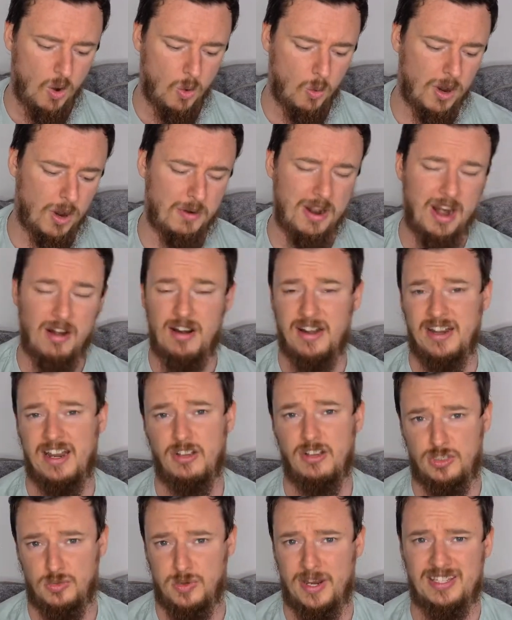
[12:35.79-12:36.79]
Where we're at right
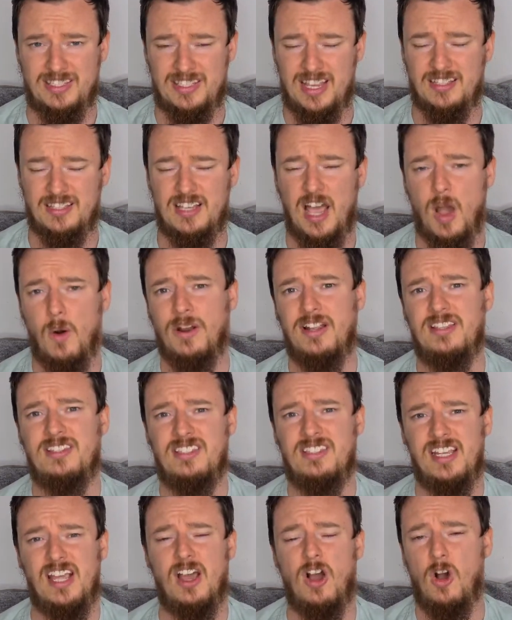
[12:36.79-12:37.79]
now is 20 cents. I want to
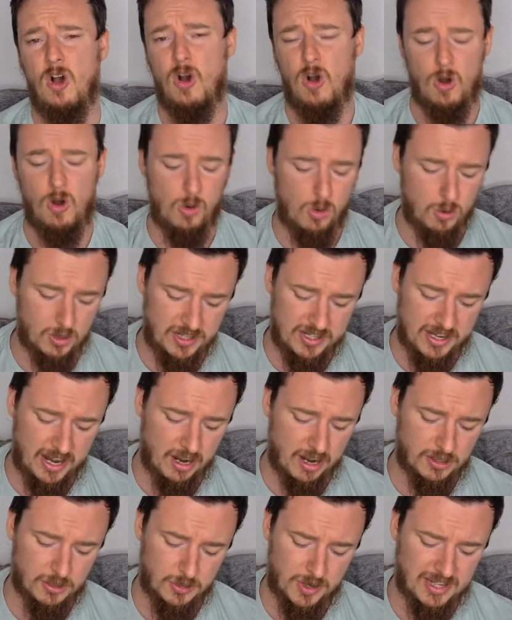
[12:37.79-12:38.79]
see it hold
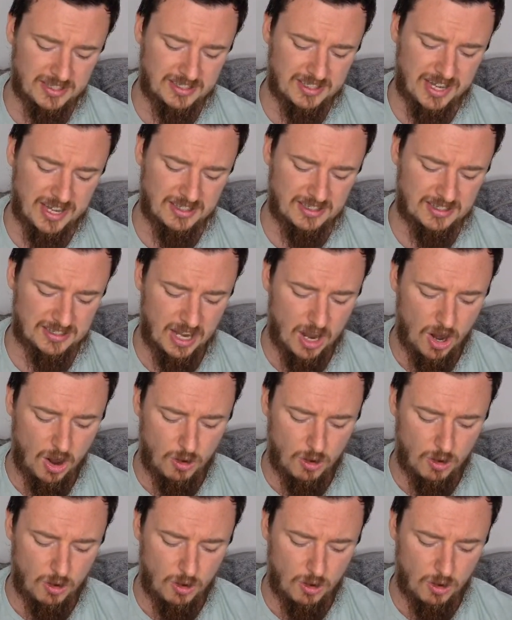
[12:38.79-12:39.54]
there on 20 cents.